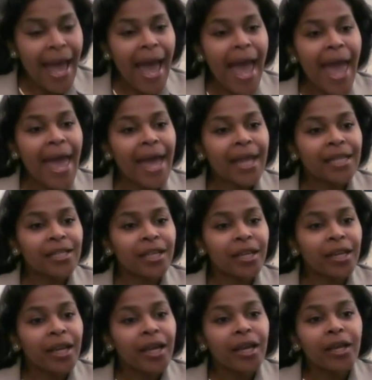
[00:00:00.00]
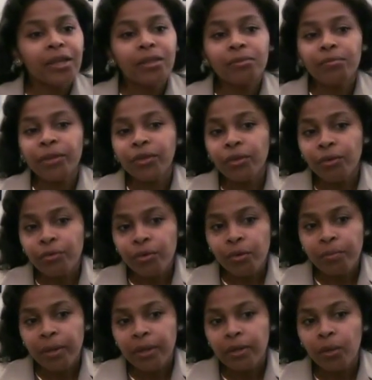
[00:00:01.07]
And with a group,
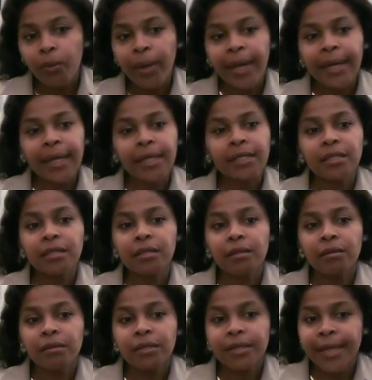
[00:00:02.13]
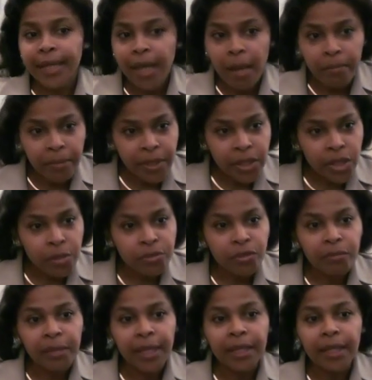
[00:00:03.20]
the way it's set up in terms
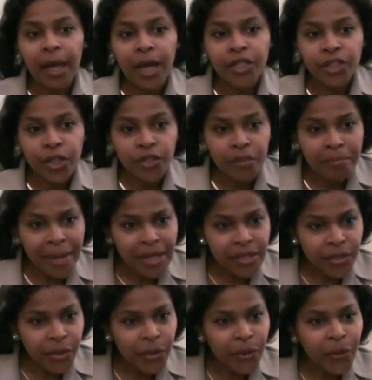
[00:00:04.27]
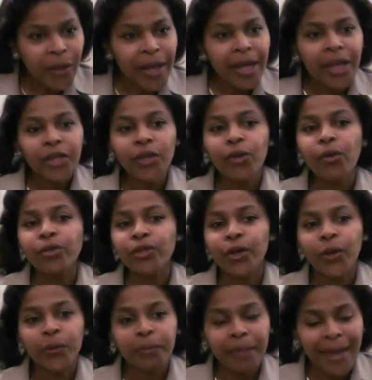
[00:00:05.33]
of being non-judgmental, you go at your
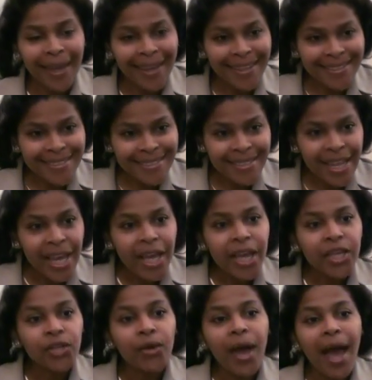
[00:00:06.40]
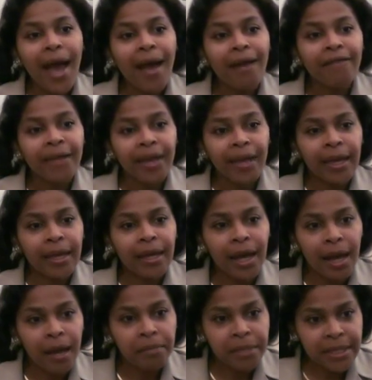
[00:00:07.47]
own pace, you have a
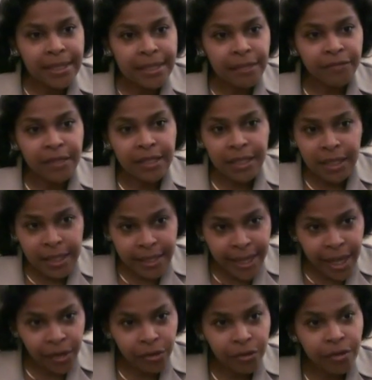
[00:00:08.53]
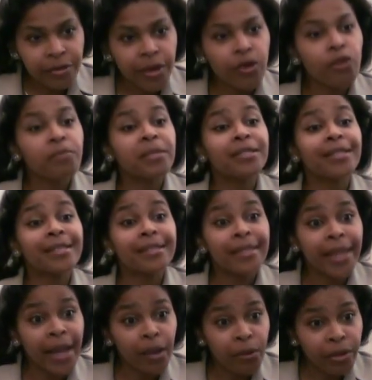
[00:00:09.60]
competent facilitator, the therapist that's
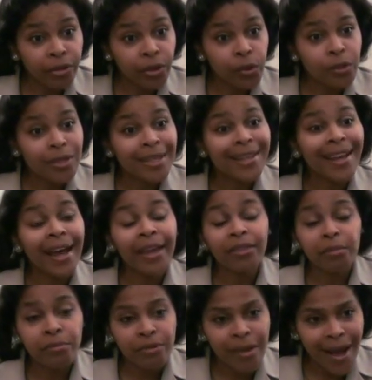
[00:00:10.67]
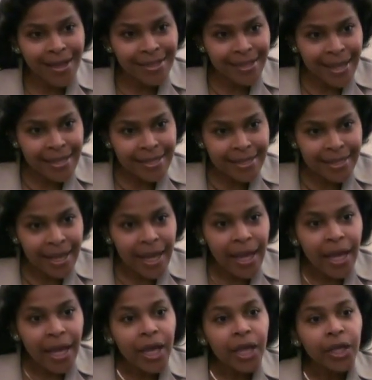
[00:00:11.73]
there with you to guide the process.
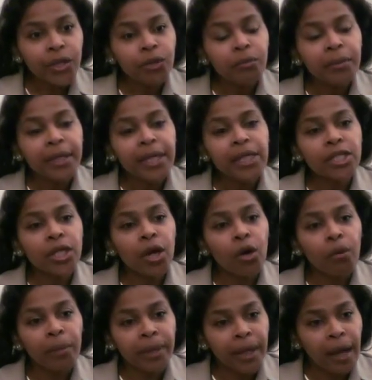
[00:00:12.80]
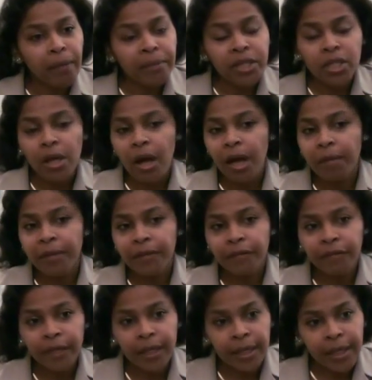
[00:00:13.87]
You begin to open up and talk about
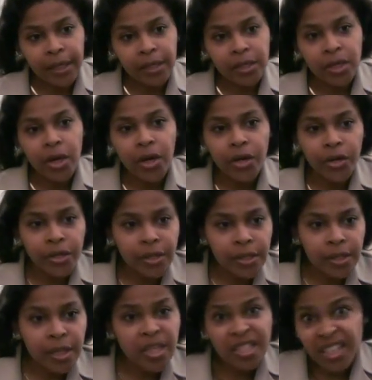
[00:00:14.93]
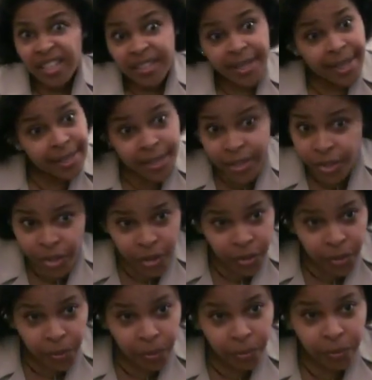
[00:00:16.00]
feelings, hurts, successes
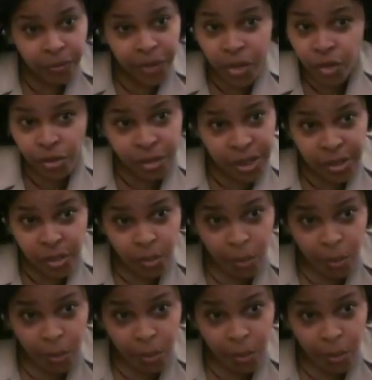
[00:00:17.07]
too, victories as